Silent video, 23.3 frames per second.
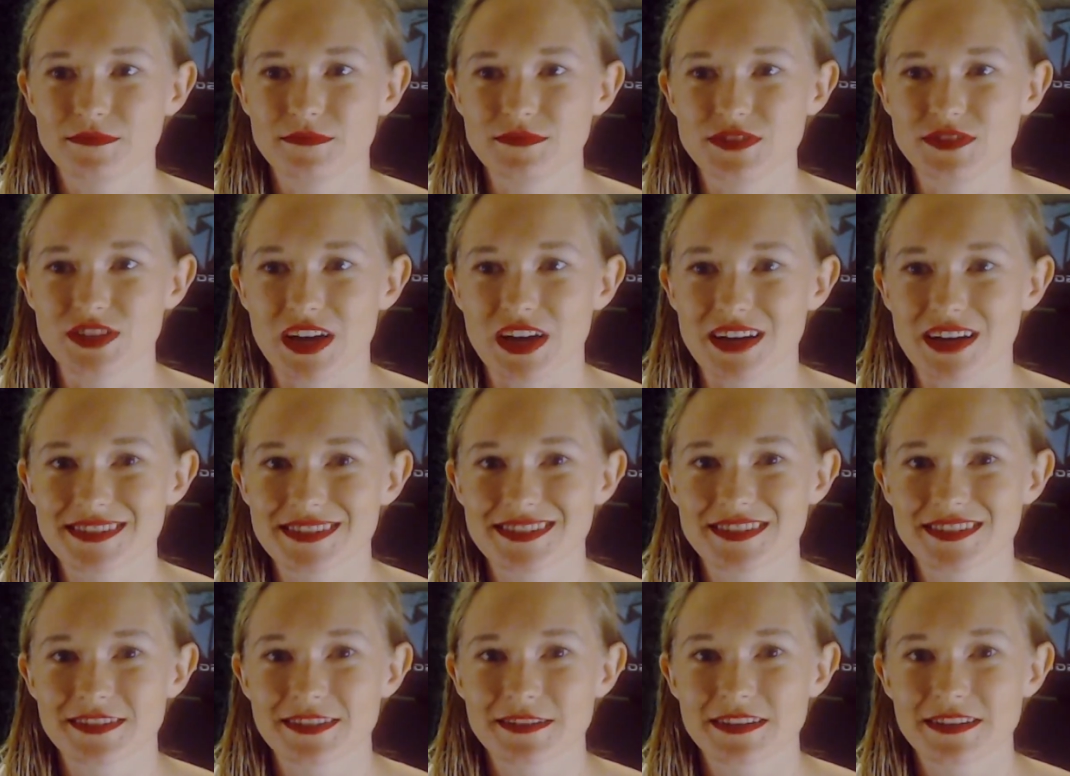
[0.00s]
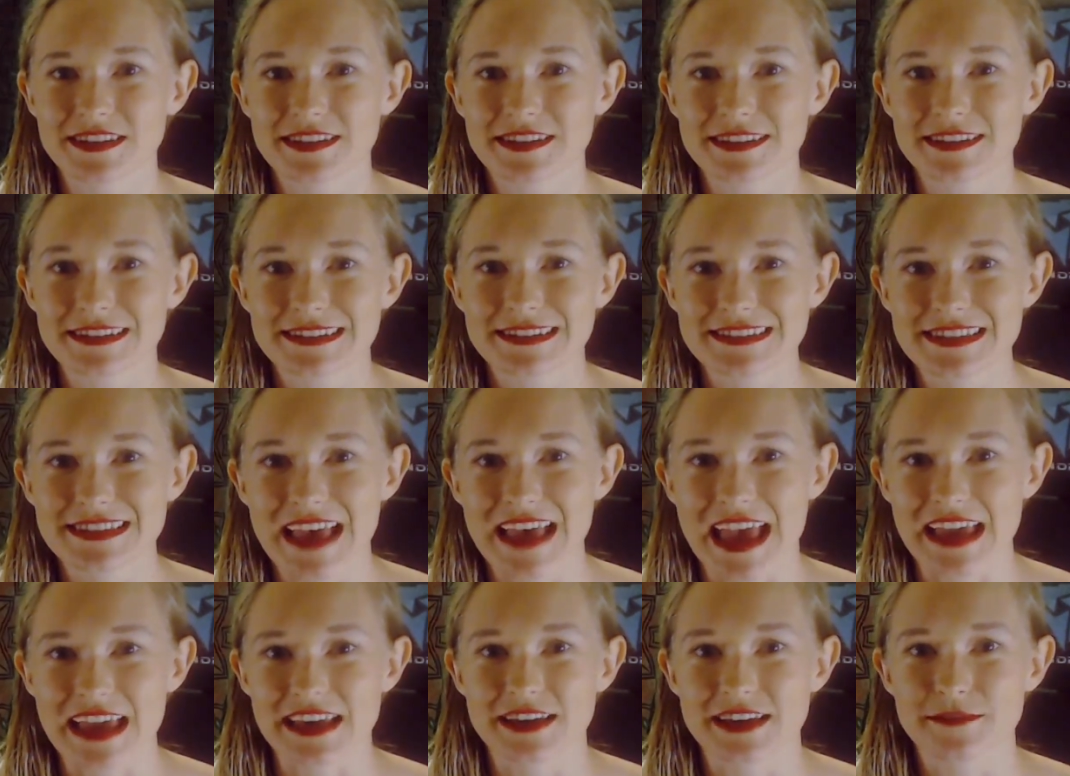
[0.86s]
just
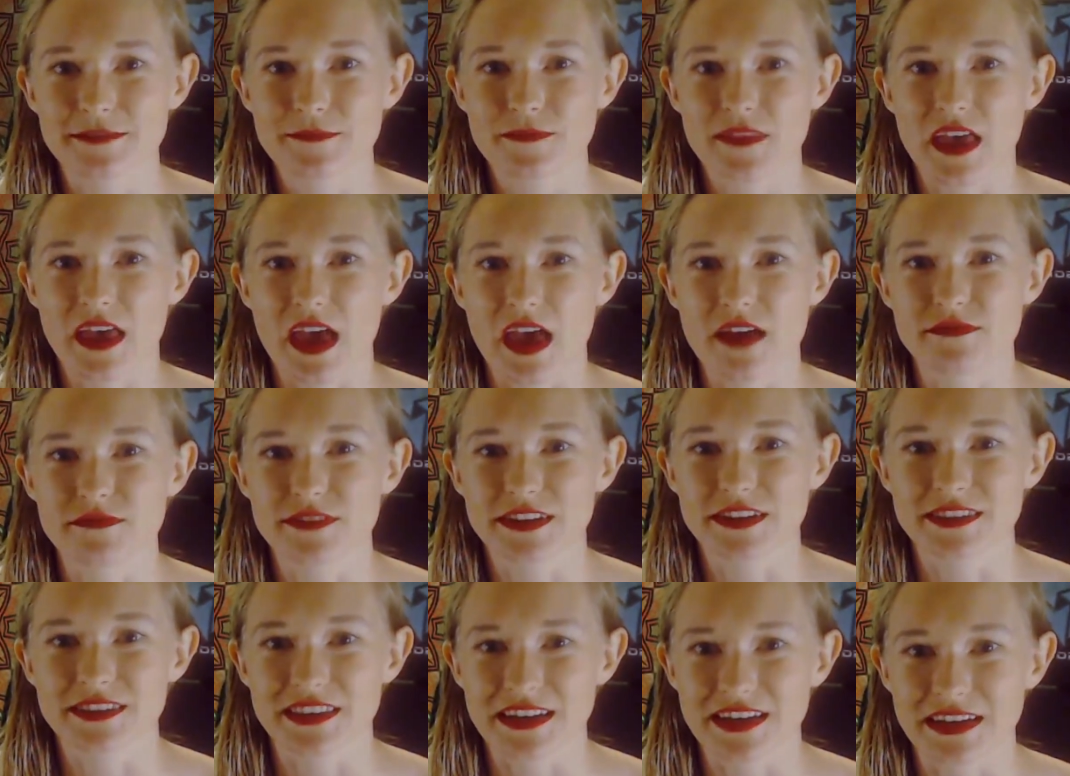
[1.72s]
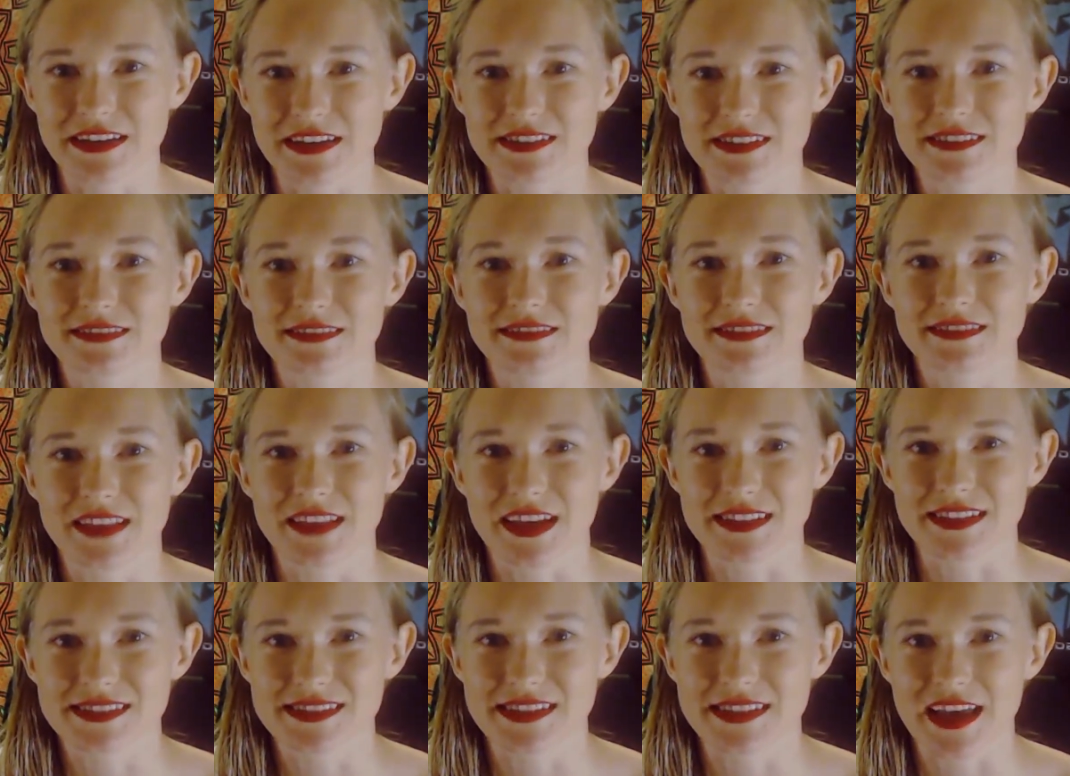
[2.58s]
take everything
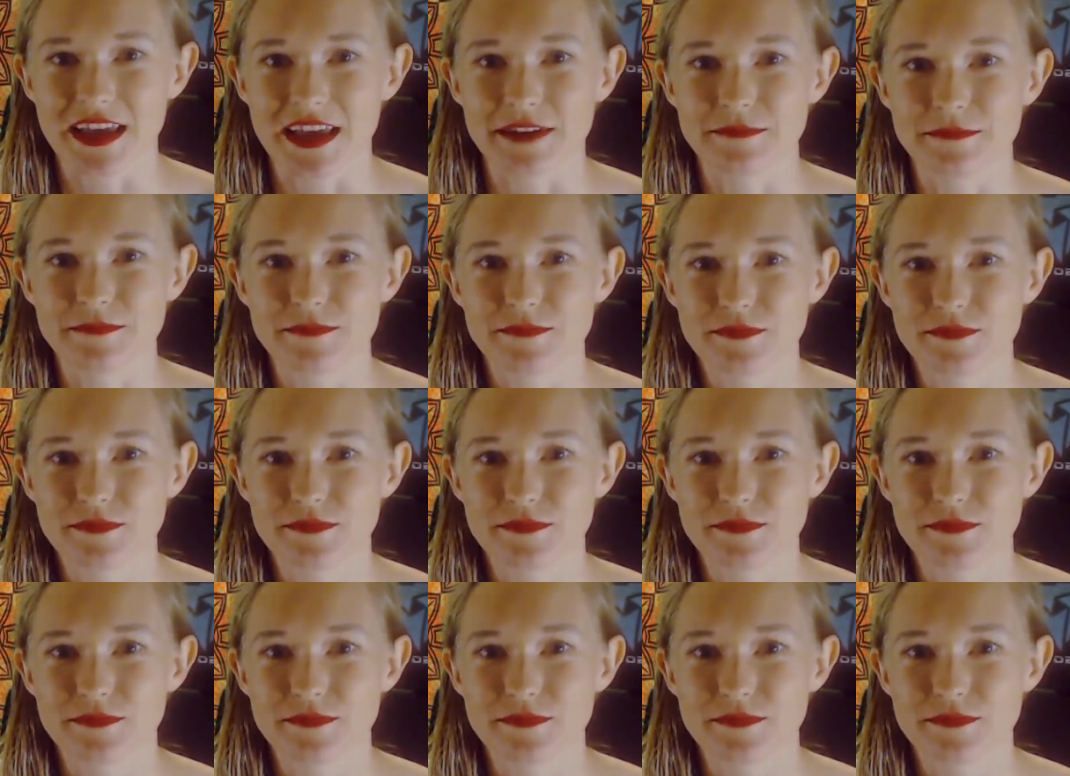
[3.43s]
that's said